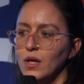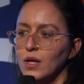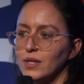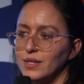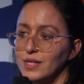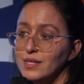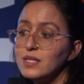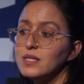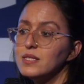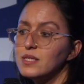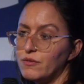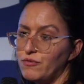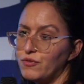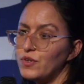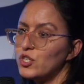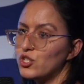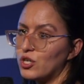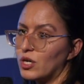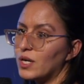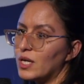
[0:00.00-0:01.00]
This is a
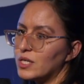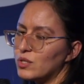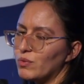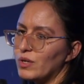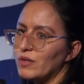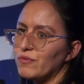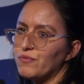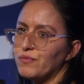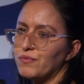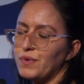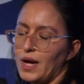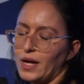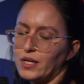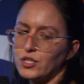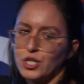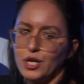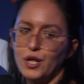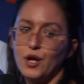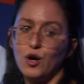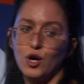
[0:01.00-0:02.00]
feature that we've
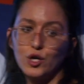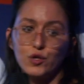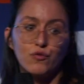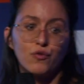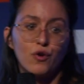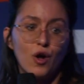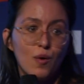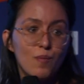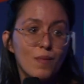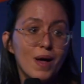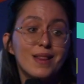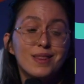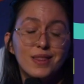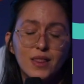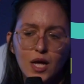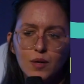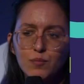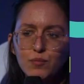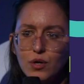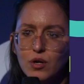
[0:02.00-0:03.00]
actually heard from a
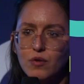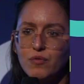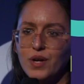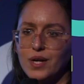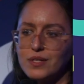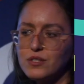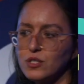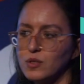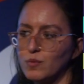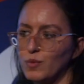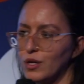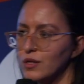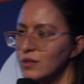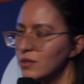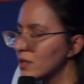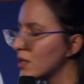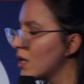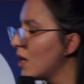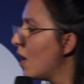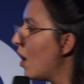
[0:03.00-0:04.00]
number of
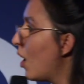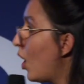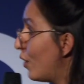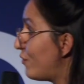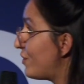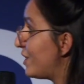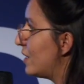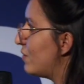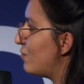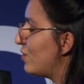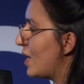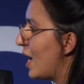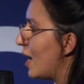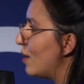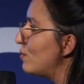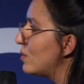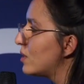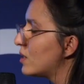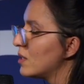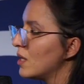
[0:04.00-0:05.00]
customers of
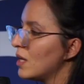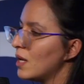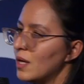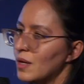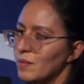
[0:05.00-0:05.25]
CVMs,